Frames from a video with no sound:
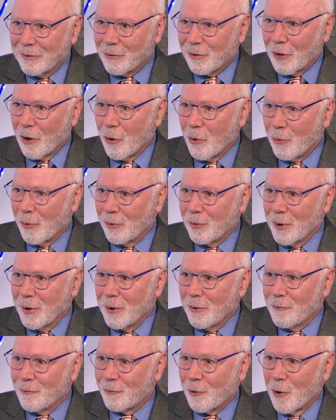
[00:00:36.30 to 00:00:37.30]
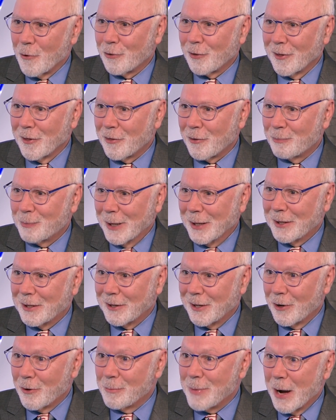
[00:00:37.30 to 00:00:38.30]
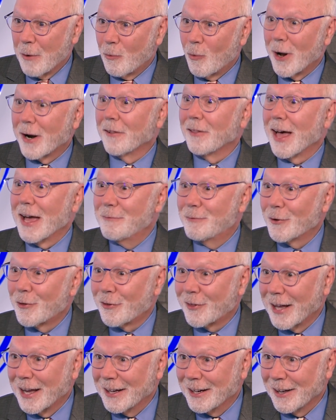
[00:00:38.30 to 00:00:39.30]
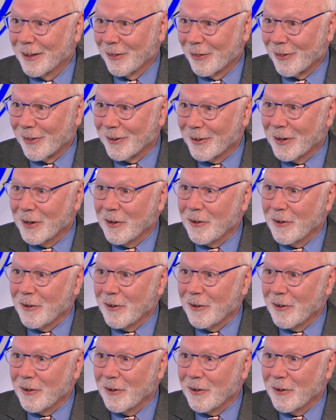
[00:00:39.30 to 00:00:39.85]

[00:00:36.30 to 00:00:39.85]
so first let's be clear about what a life estate is.